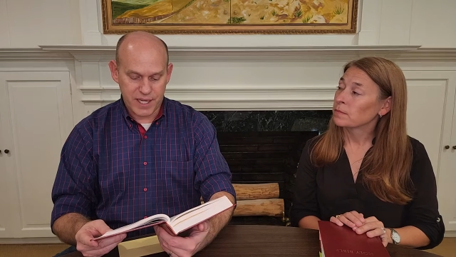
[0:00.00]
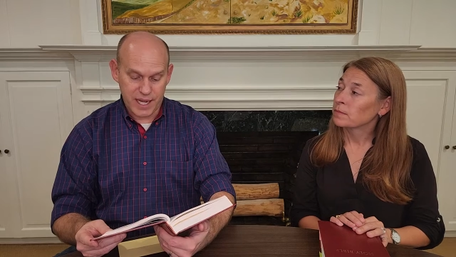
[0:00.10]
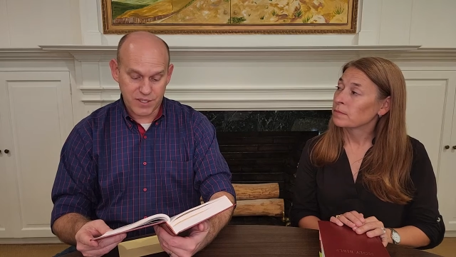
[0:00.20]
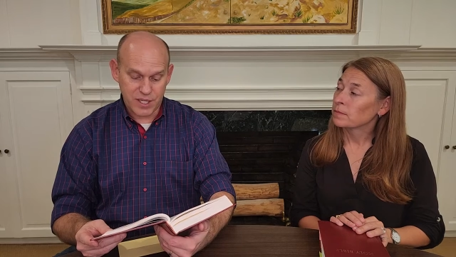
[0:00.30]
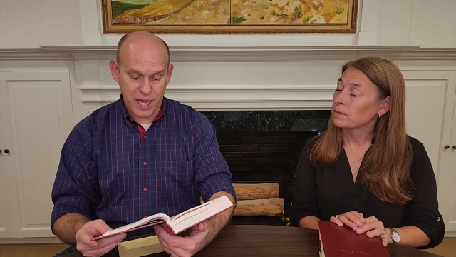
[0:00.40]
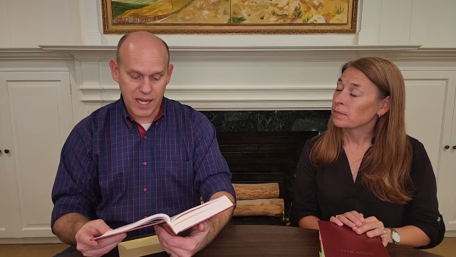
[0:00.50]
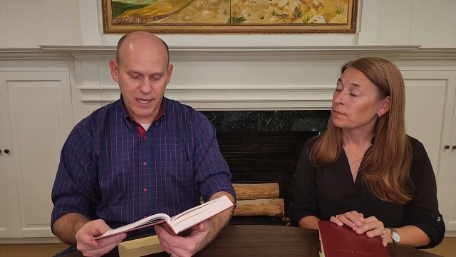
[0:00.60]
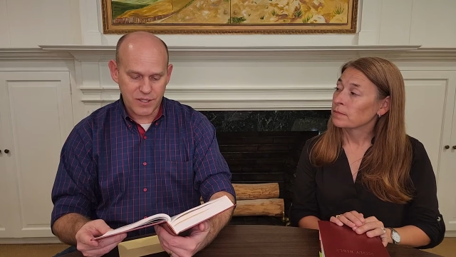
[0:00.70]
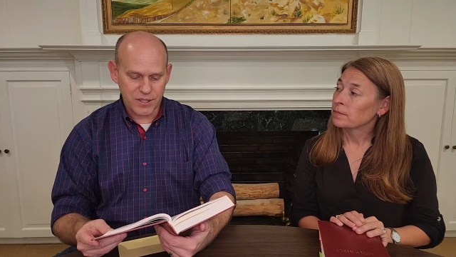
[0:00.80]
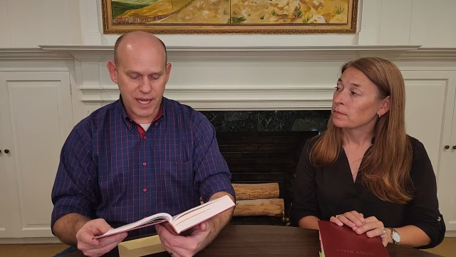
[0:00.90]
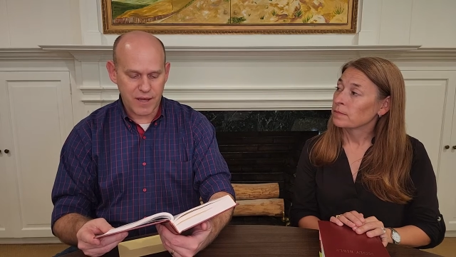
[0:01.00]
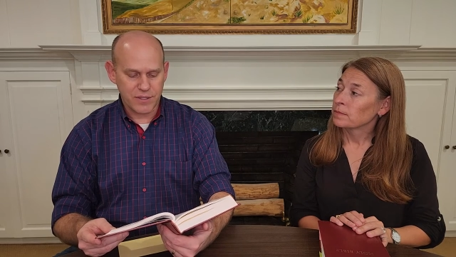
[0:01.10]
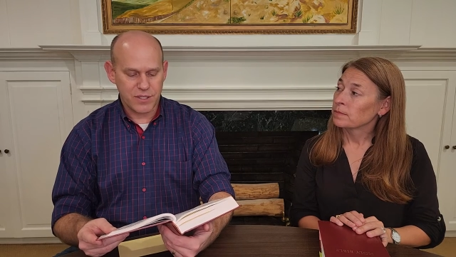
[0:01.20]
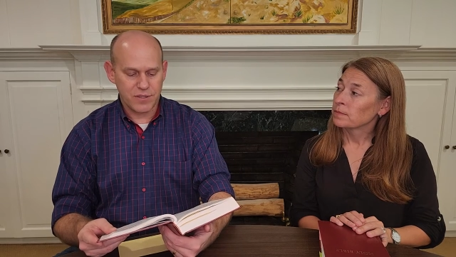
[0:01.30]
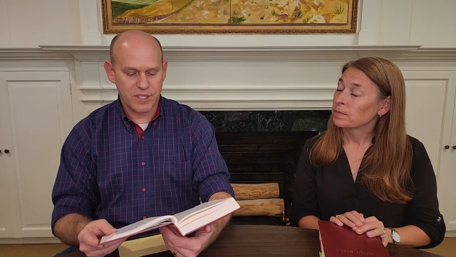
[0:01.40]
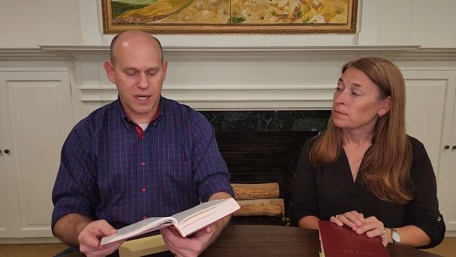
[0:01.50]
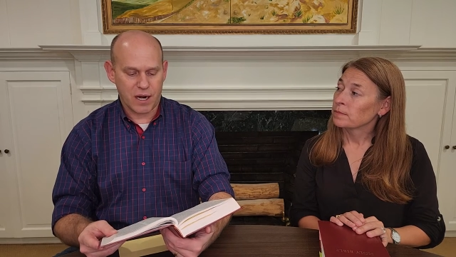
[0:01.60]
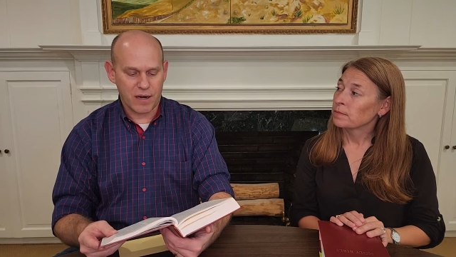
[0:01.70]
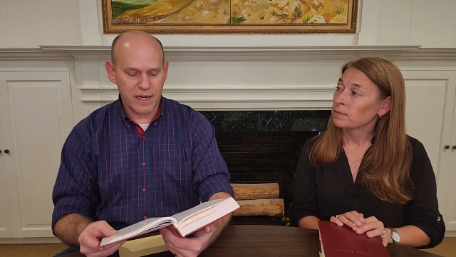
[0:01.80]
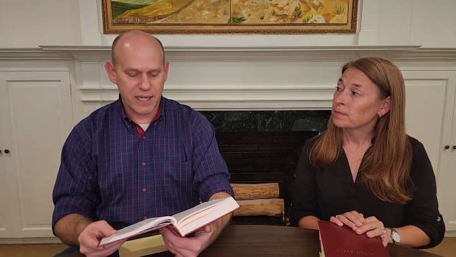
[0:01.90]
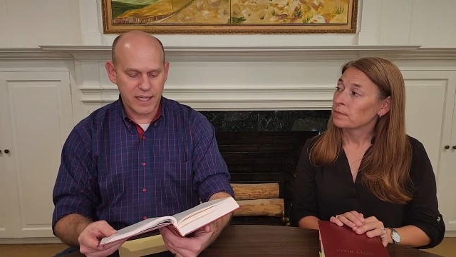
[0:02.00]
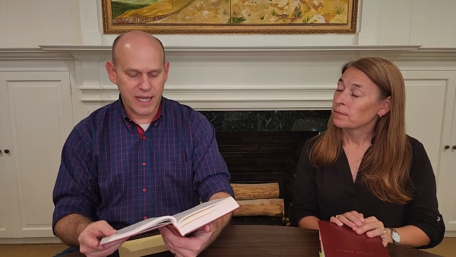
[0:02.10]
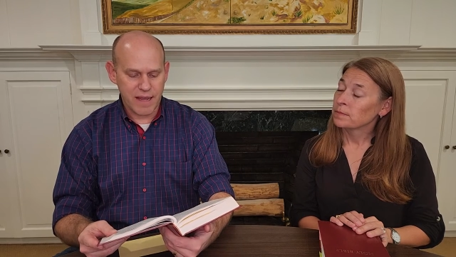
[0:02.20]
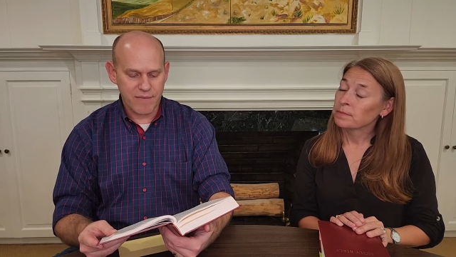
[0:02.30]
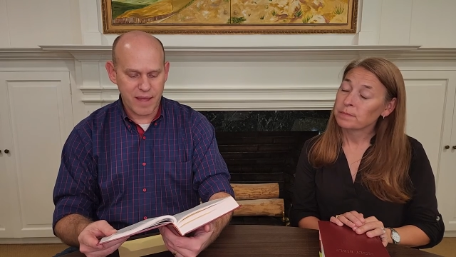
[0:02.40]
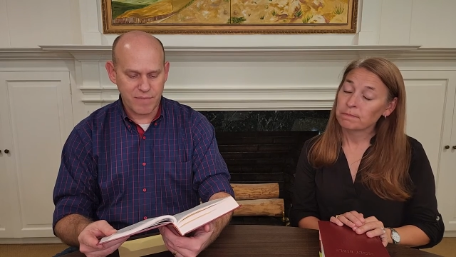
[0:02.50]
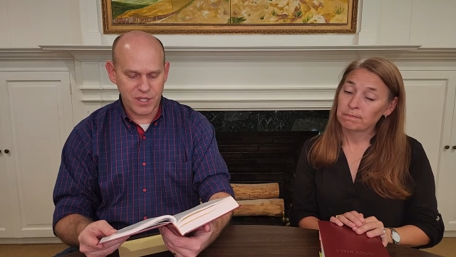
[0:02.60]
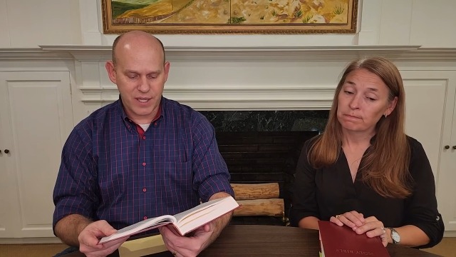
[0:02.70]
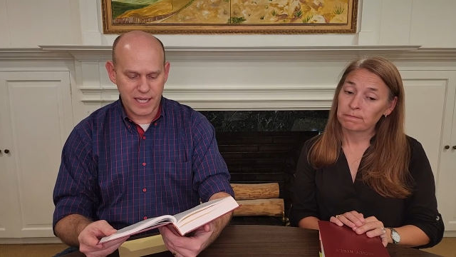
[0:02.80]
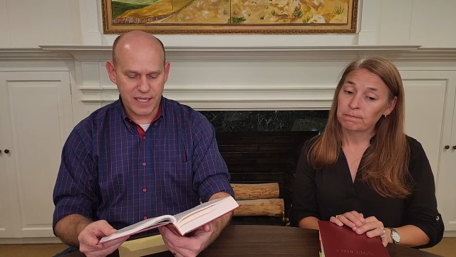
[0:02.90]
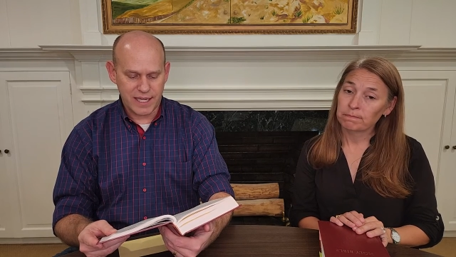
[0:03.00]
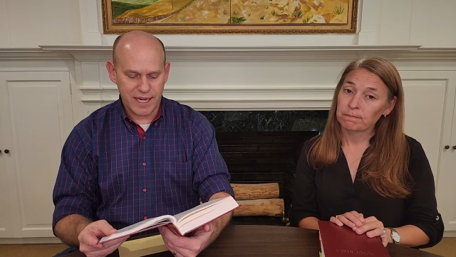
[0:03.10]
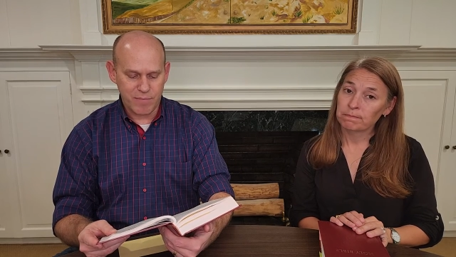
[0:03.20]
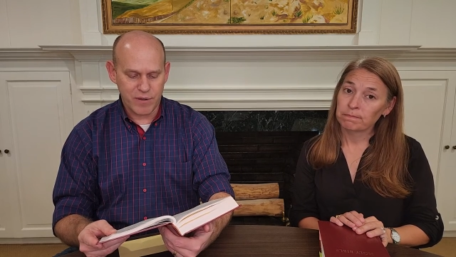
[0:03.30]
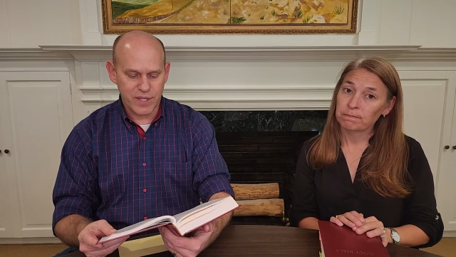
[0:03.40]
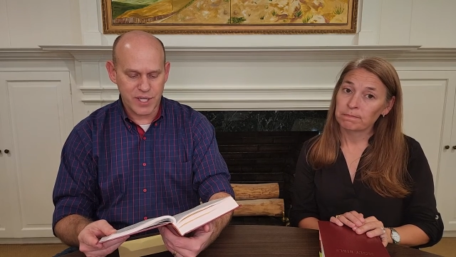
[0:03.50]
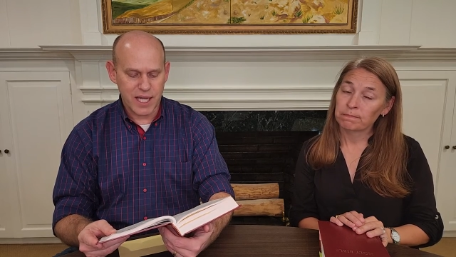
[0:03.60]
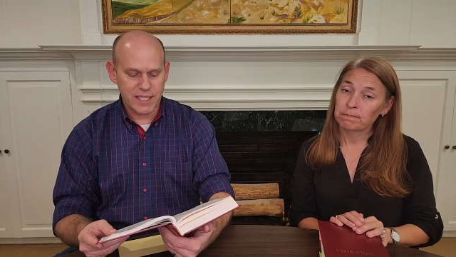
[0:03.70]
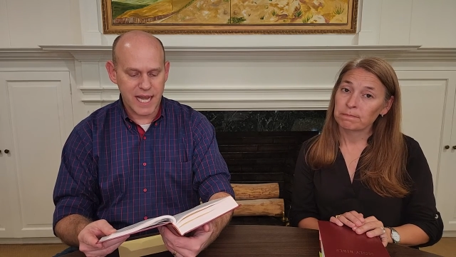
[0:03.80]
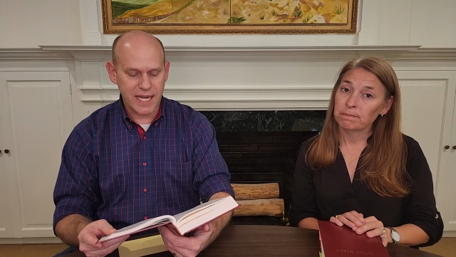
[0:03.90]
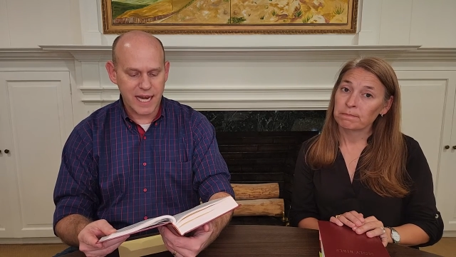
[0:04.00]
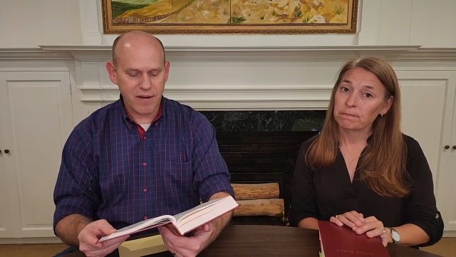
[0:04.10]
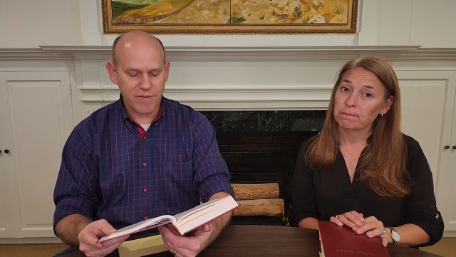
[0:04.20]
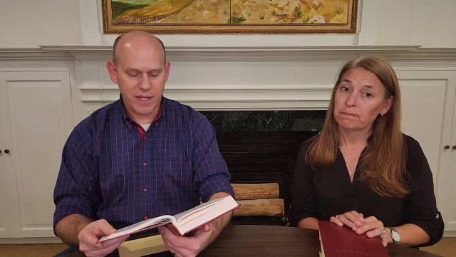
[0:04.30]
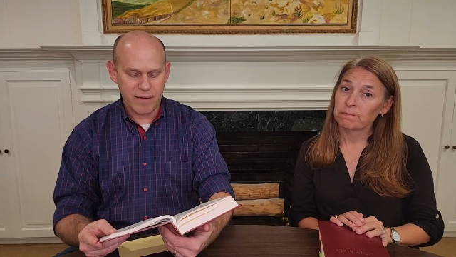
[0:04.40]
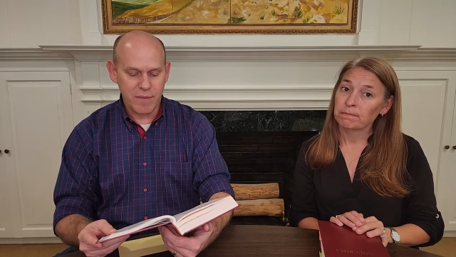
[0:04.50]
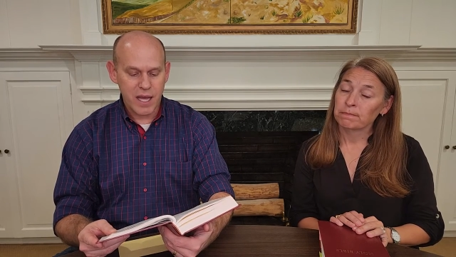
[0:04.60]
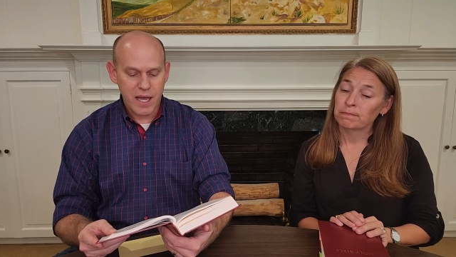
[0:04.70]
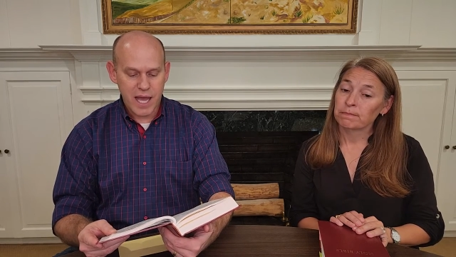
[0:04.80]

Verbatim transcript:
Speaker 1: next day, he took out two denarii and gave them to the innkeeper and said, Take care of him,